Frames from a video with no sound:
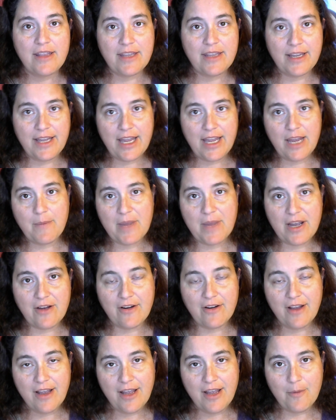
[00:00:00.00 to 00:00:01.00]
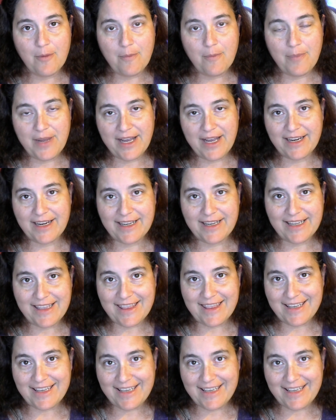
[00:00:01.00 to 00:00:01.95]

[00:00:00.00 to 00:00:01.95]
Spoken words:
that came out back in the